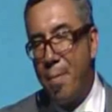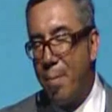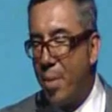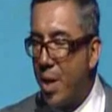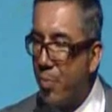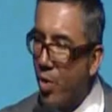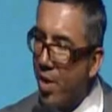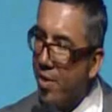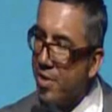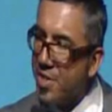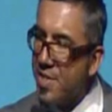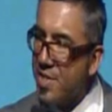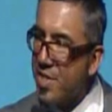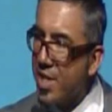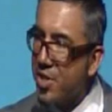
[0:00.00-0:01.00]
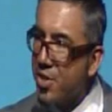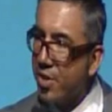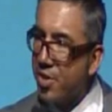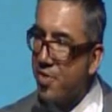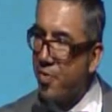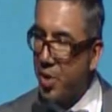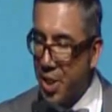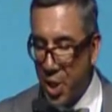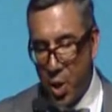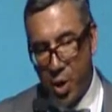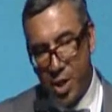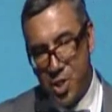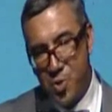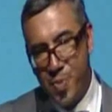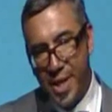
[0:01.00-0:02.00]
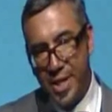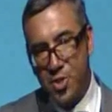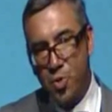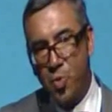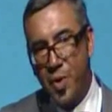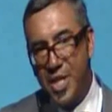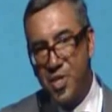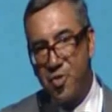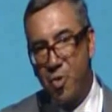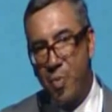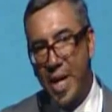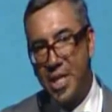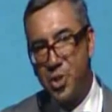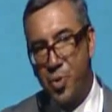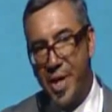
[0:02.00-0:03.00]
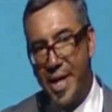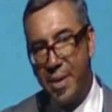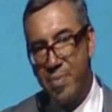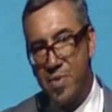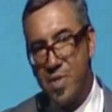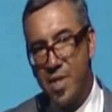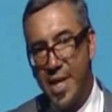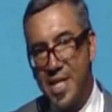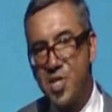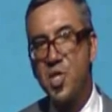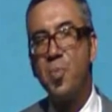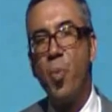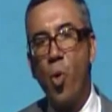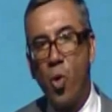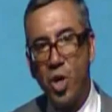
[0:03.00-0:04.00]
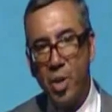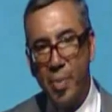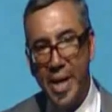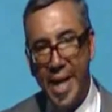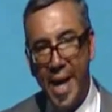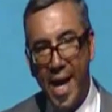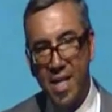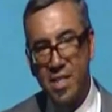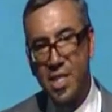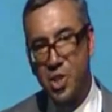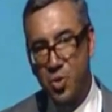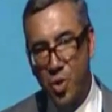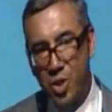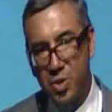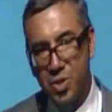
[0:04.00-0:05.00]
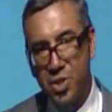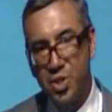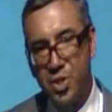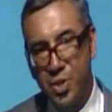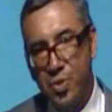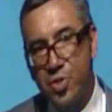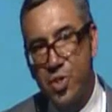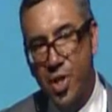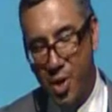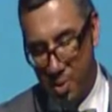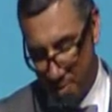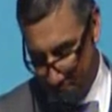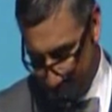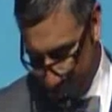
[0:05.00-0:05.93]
My brothers and sisters, for encouraging me to reach for my dreams and supporting me as I struggled to do so.